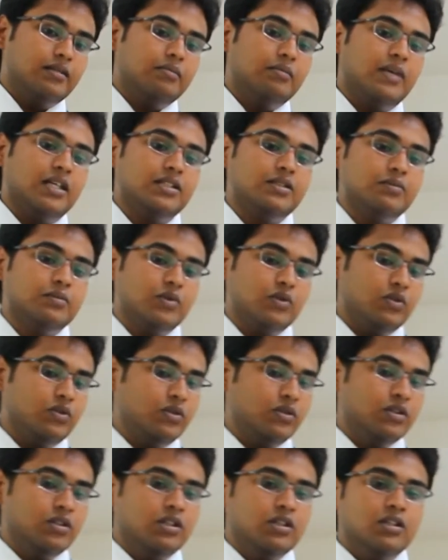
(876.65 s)
much
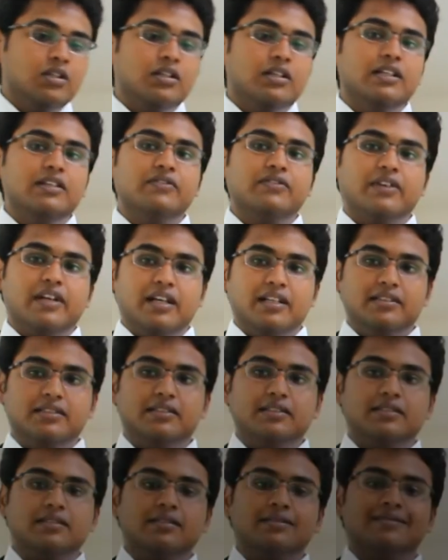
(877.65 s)
more in France.